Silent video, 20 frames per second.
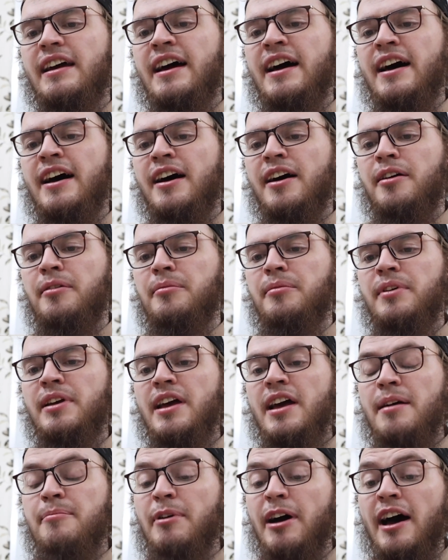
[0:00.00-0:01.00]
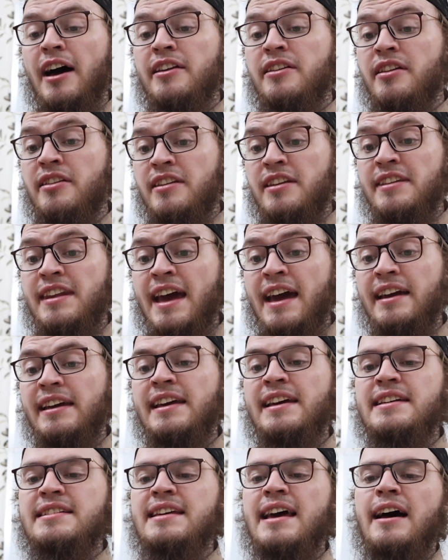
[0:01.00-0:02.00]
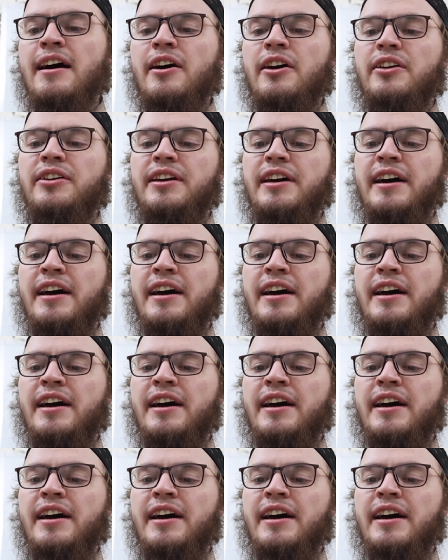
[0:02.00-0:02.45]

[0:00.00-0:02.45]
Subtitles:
but other than that, he is held.